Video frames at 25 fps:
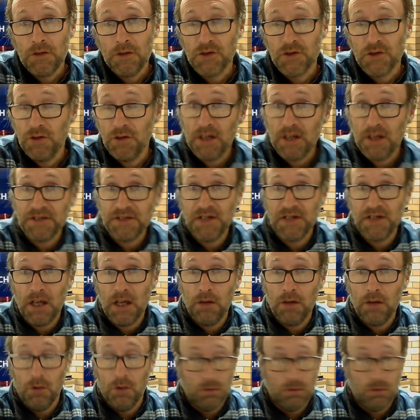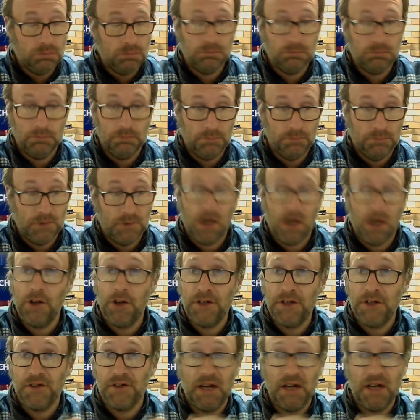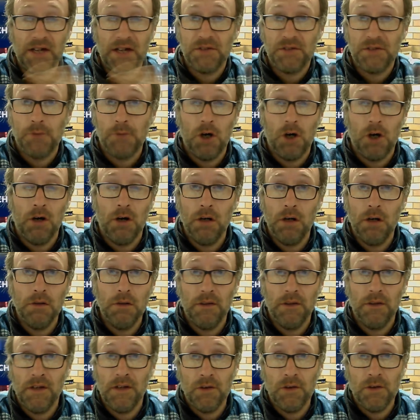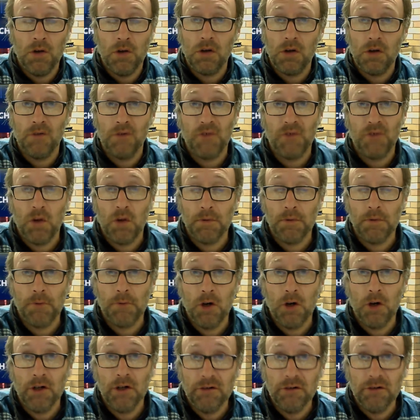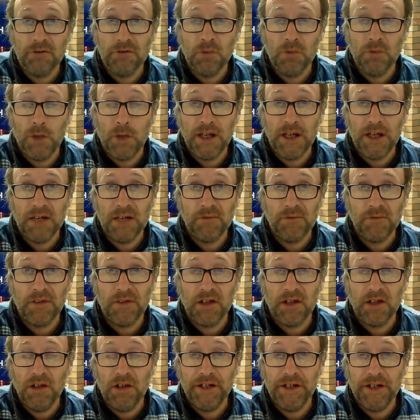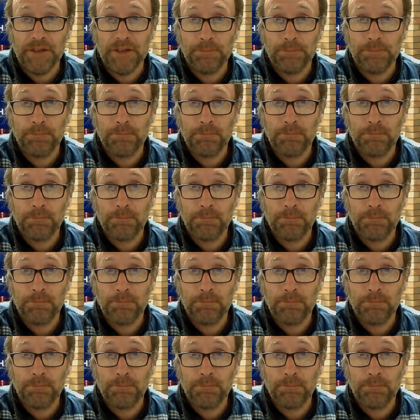2 days to go, or only today and tomorrow, and then knock off time tomorrow. You're in the weekend for the clear.